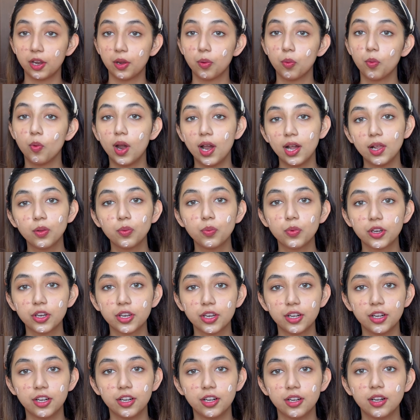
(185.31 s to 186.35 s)
while we're
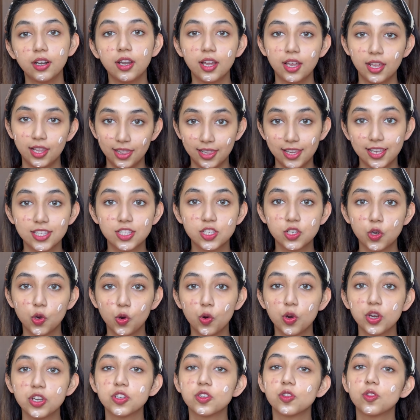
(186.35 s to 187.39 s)
here, let's go
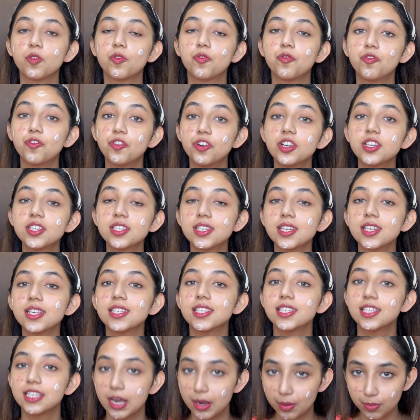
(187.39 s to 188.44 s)
into the first
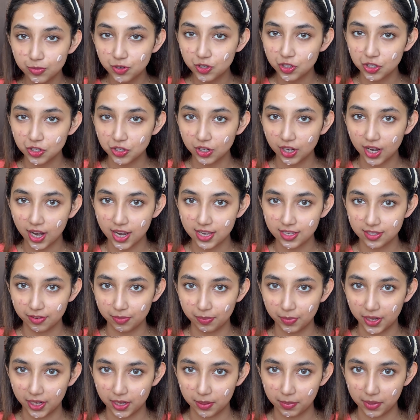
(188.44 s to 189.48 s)
assumption you guys have
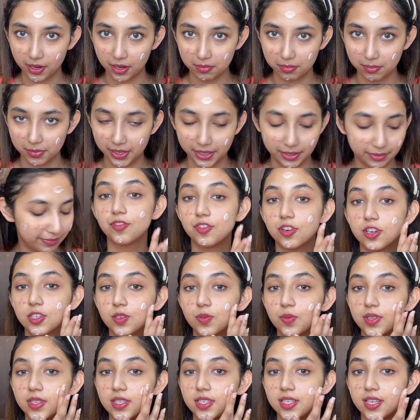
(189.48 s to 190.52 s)
made about me. First
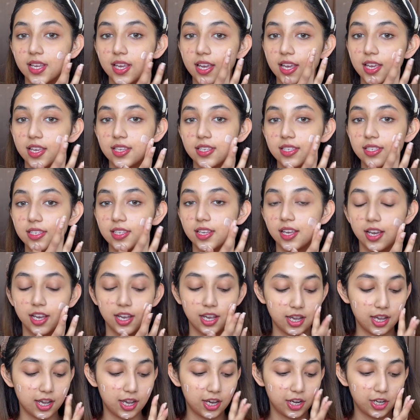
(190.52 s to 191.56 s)
one says
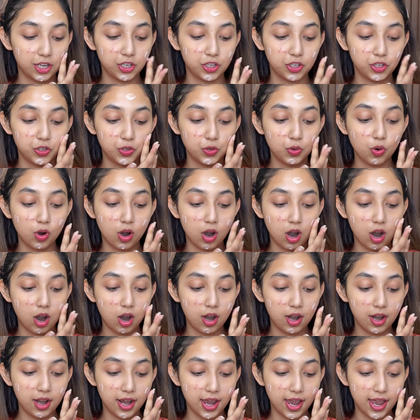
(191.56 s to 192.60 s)
you
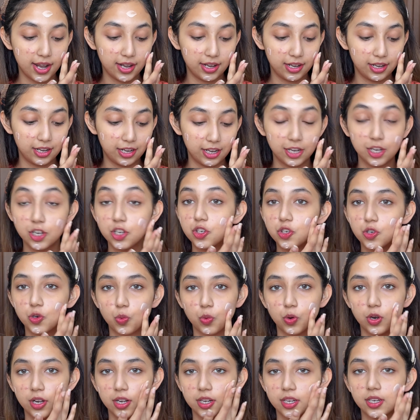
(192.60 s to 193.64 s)
are an
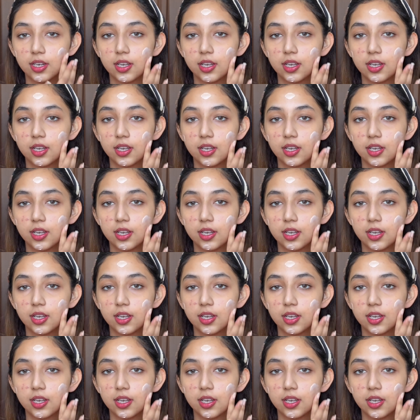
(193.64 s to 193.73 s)
introvert.